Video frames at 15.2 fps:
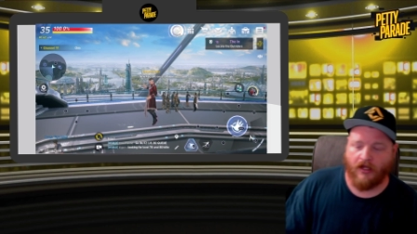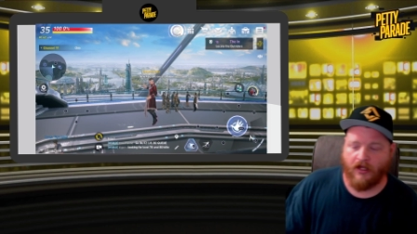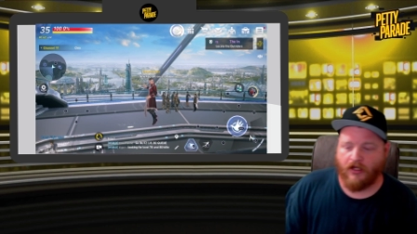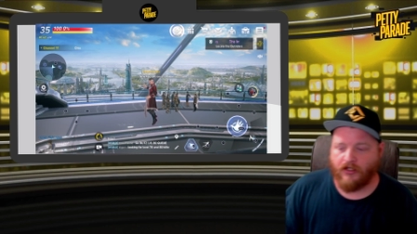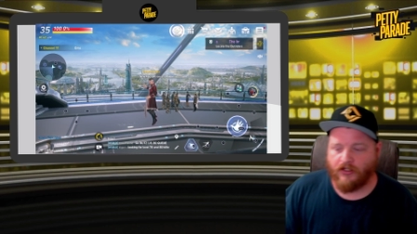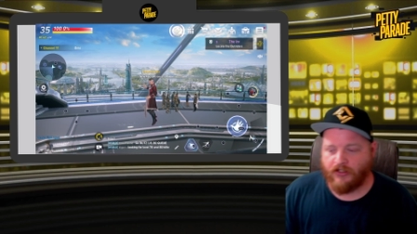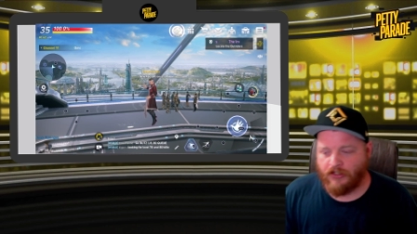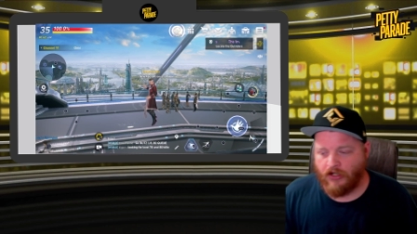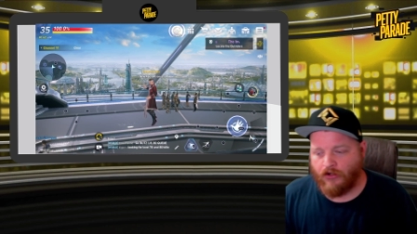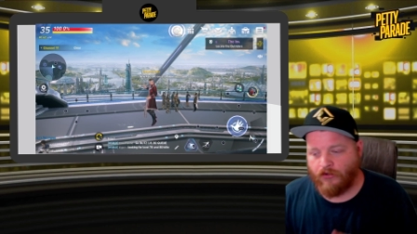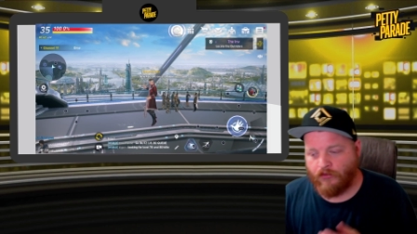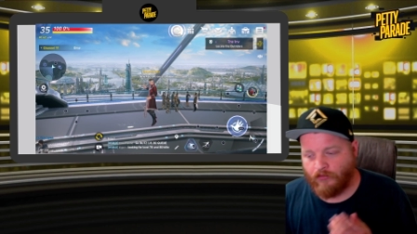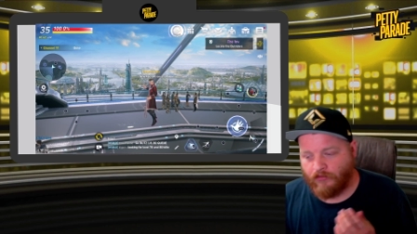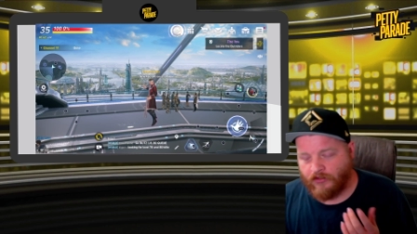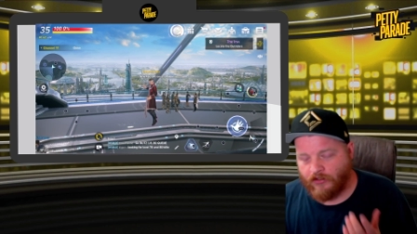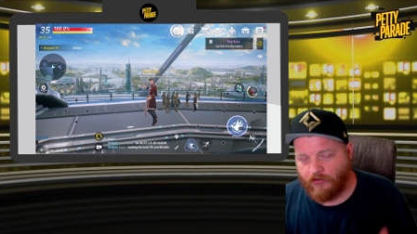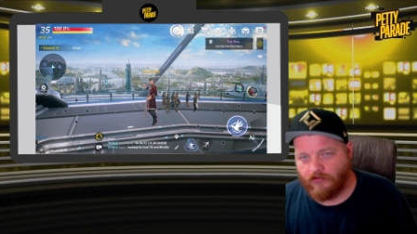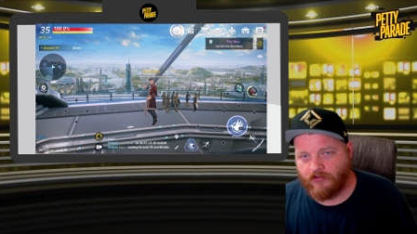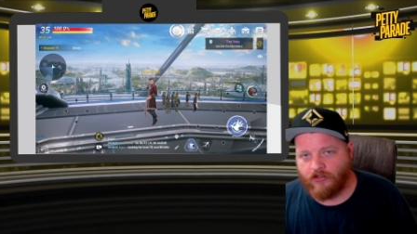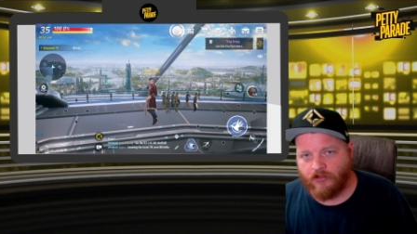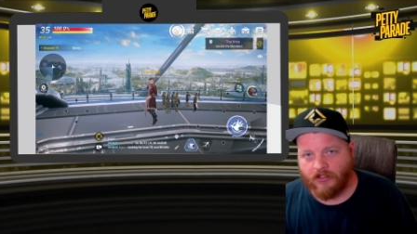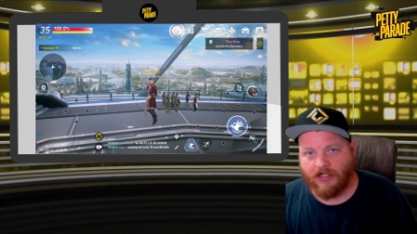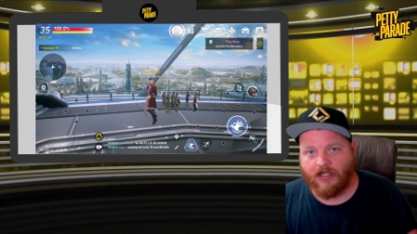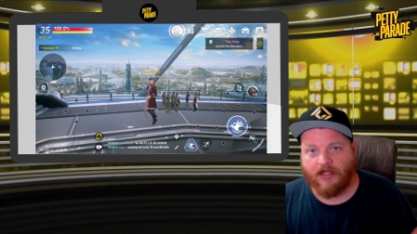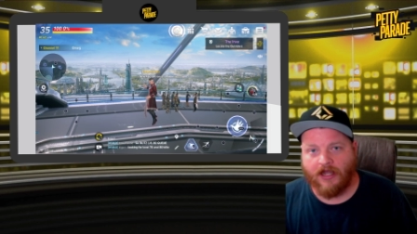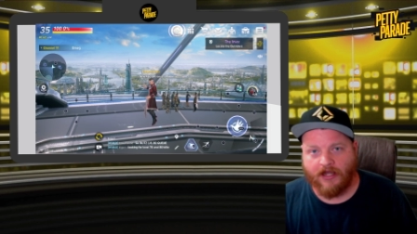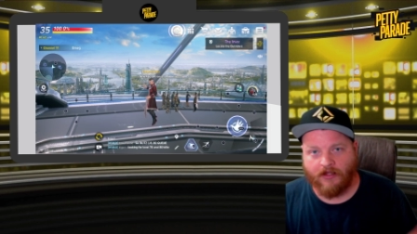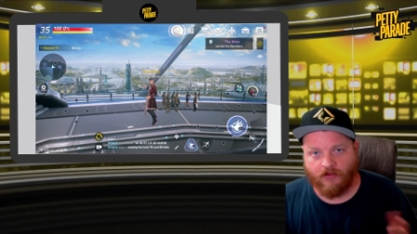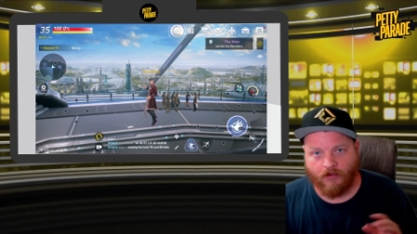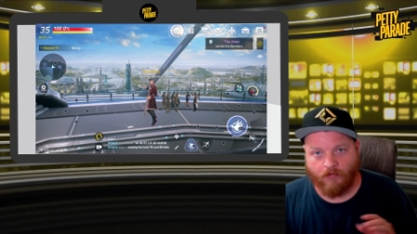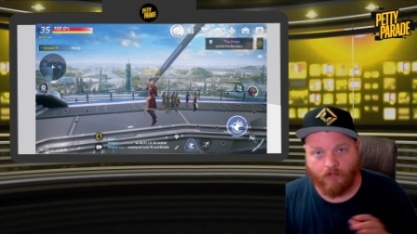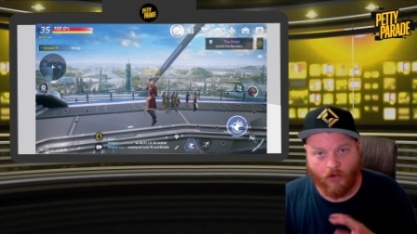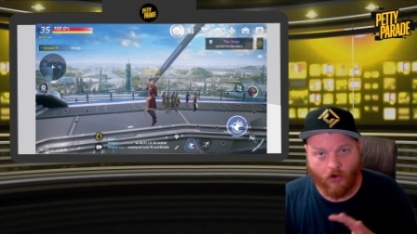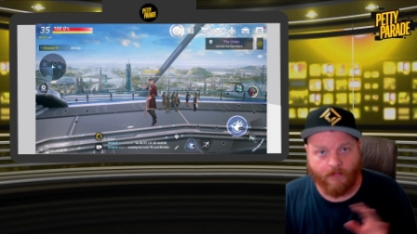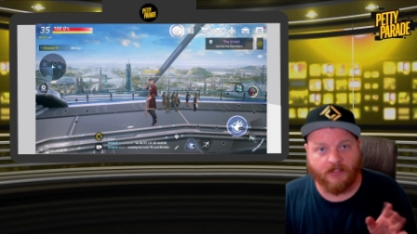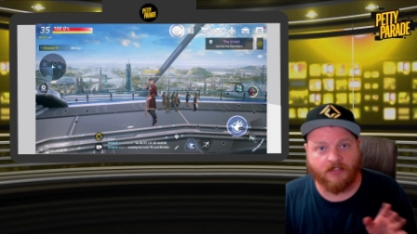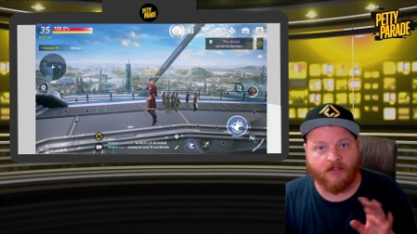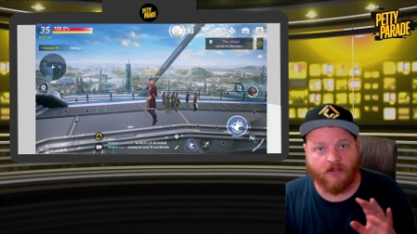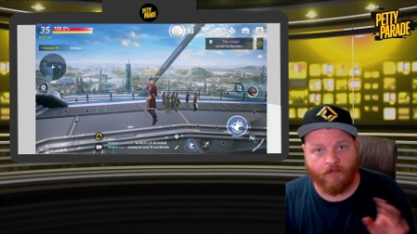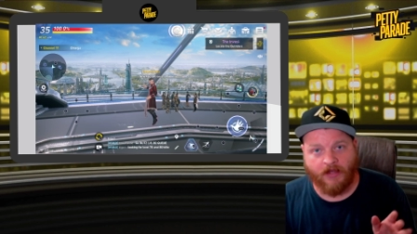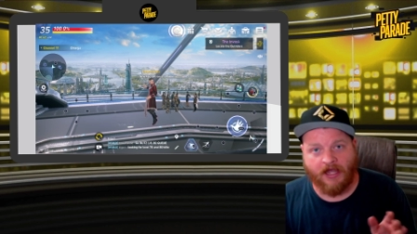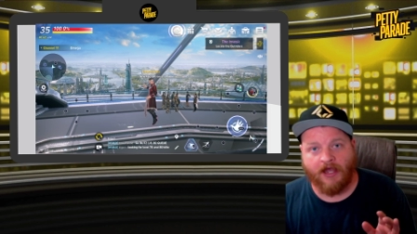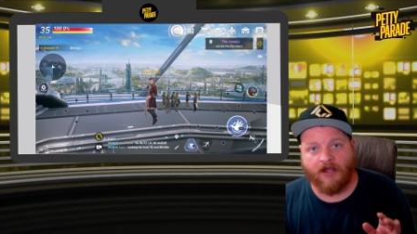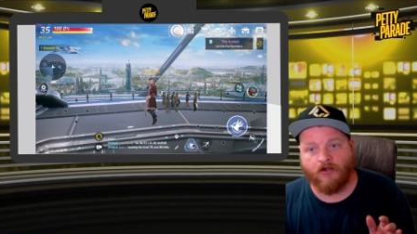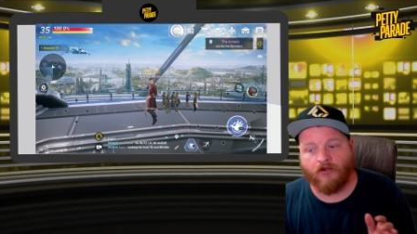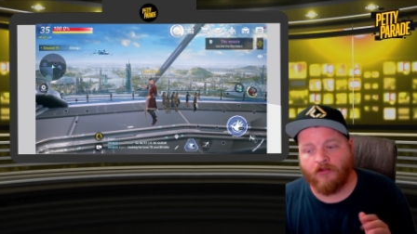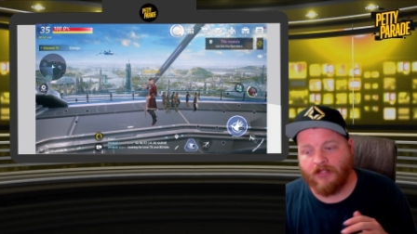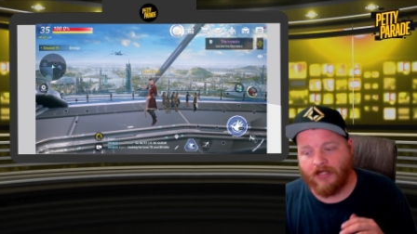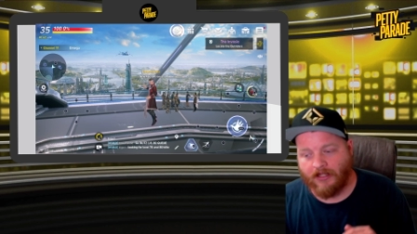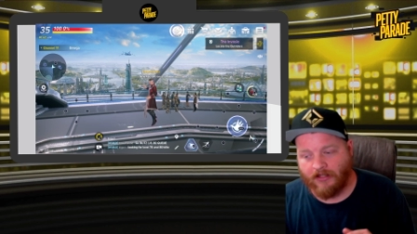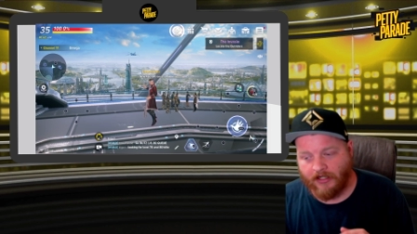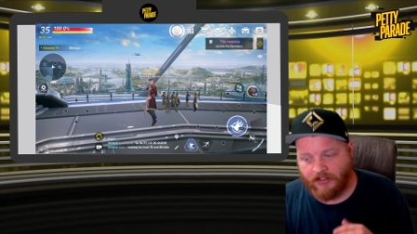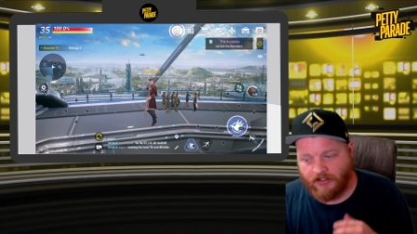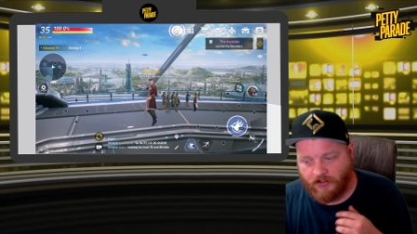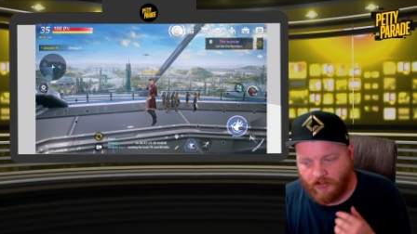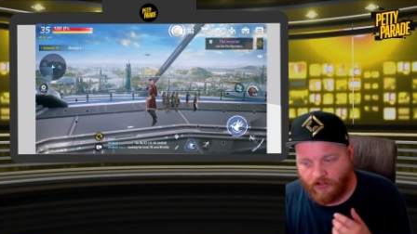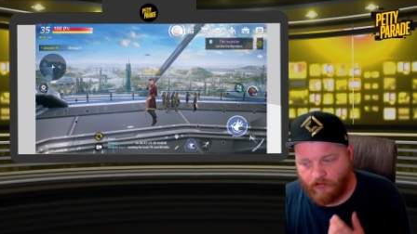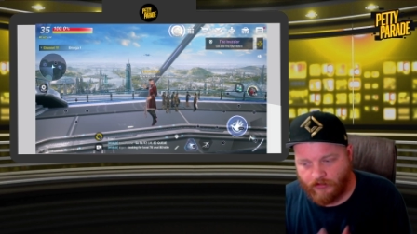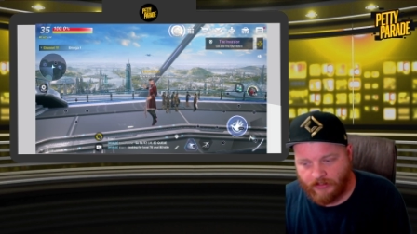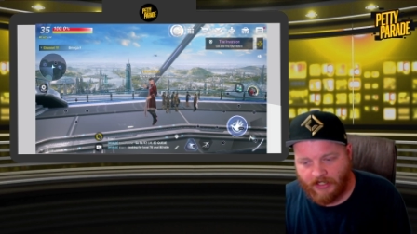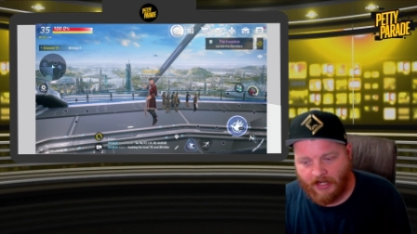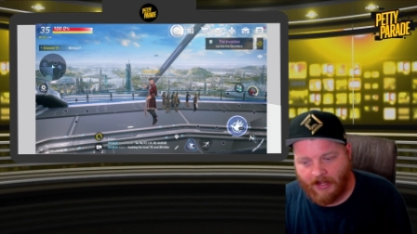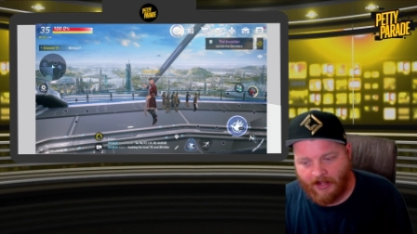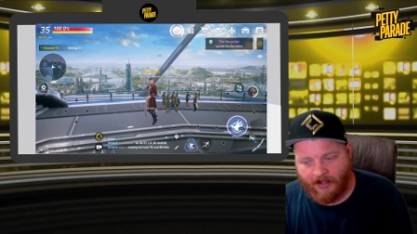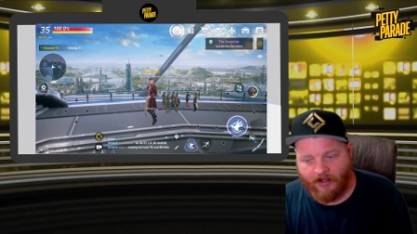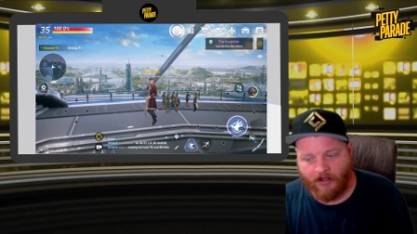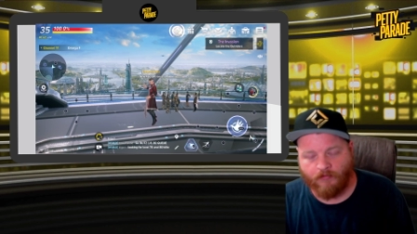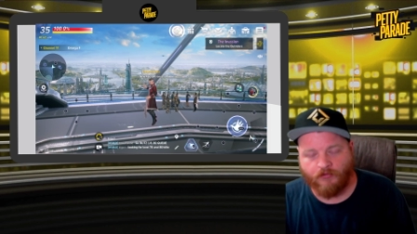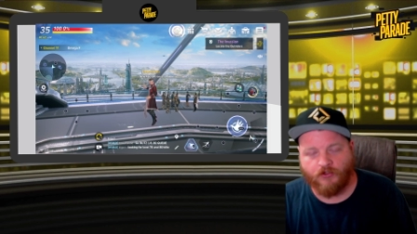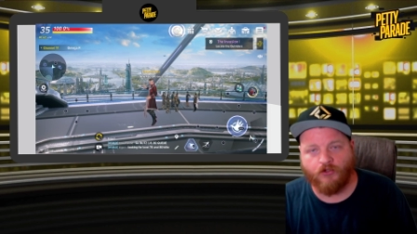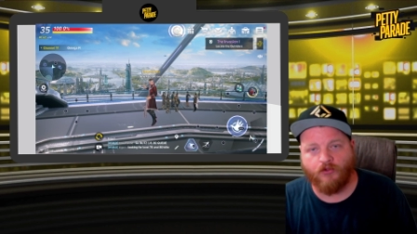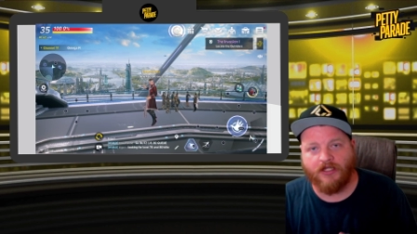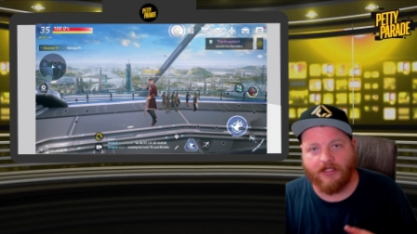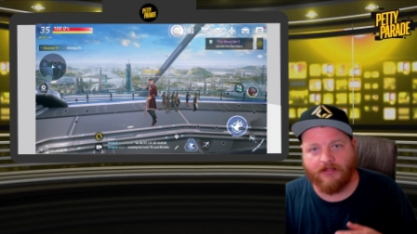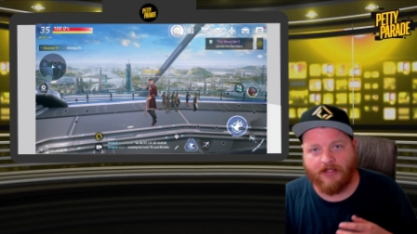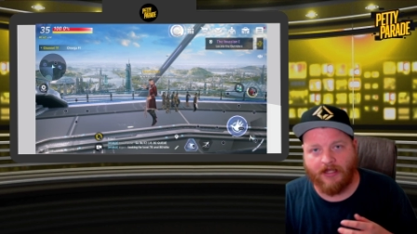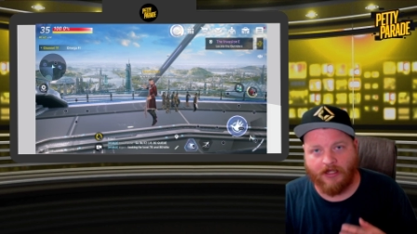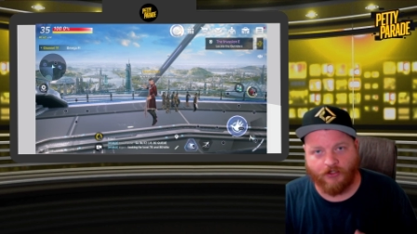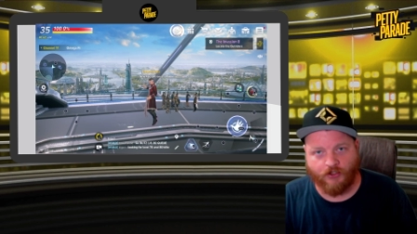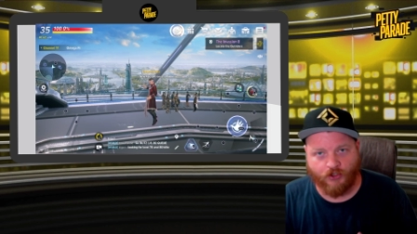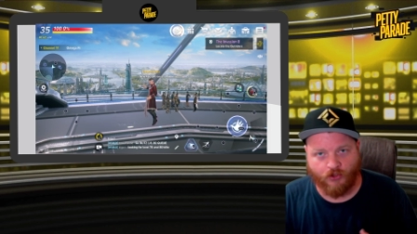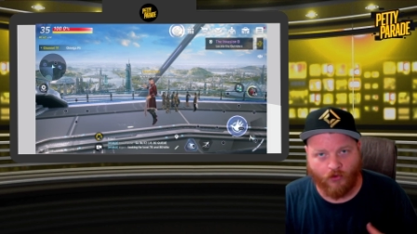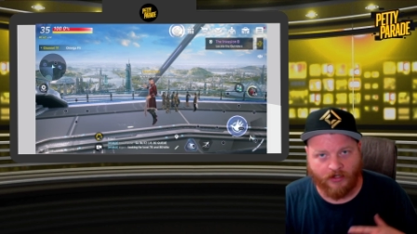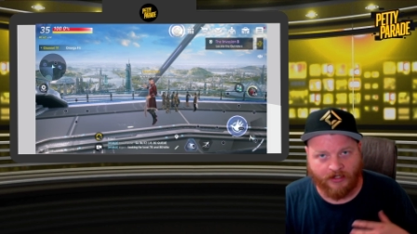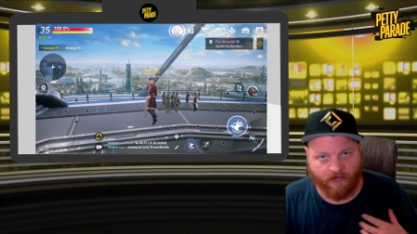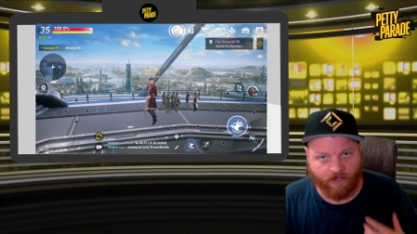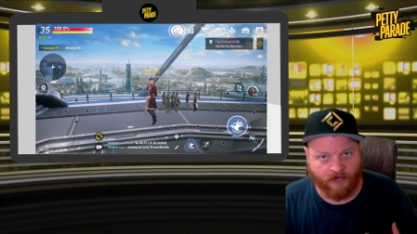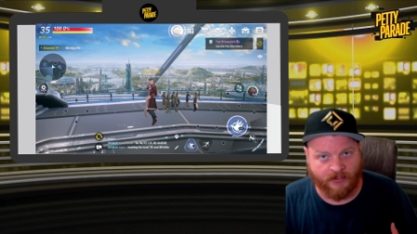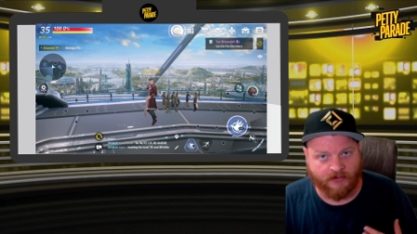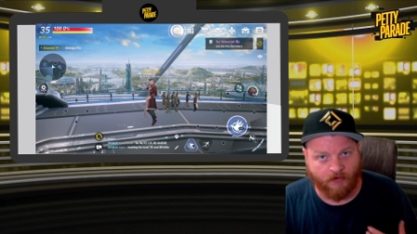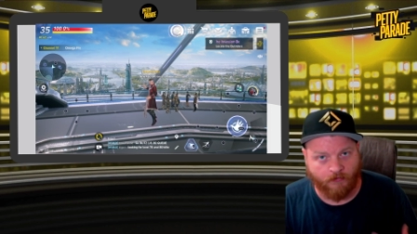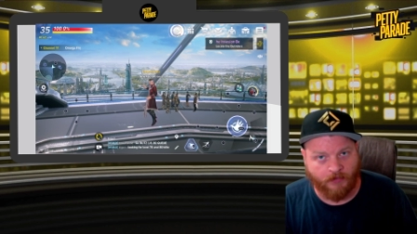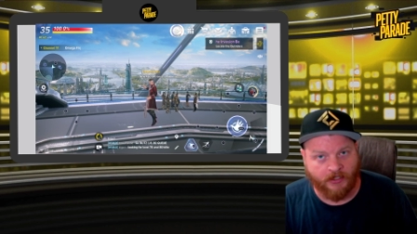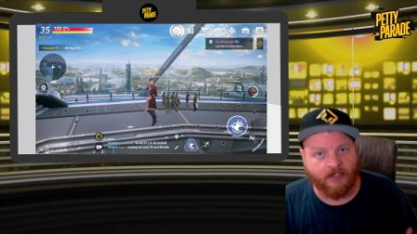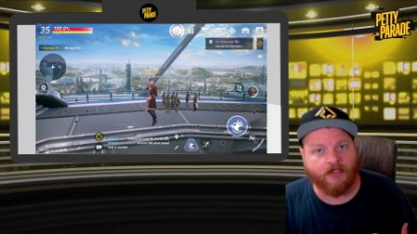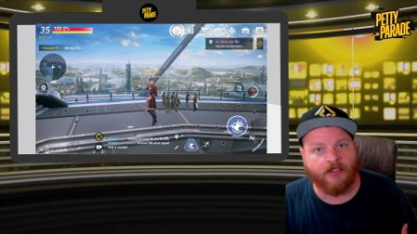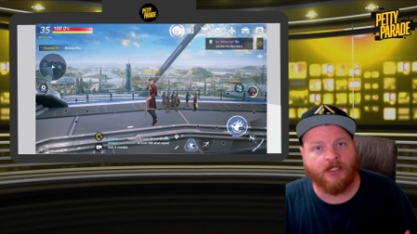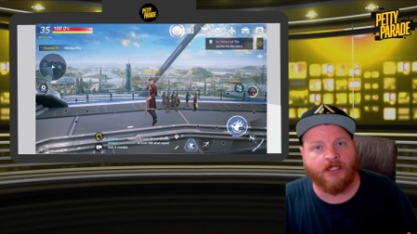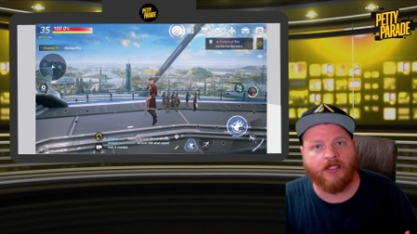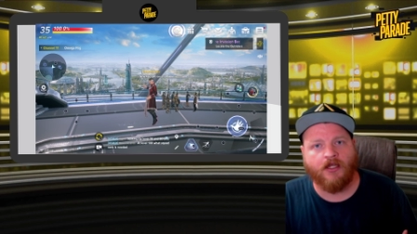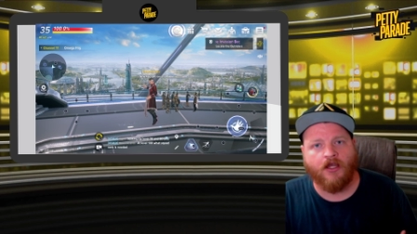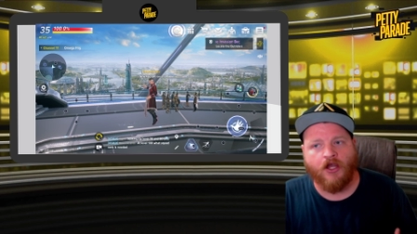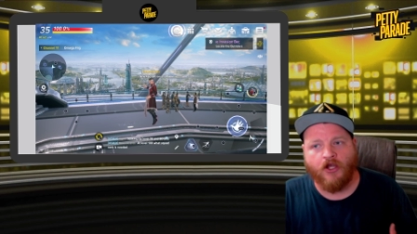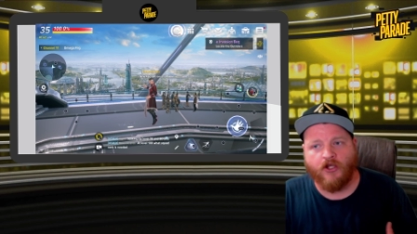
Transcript: So those are the moments in the battle that I like to use tab to get that short invincibility,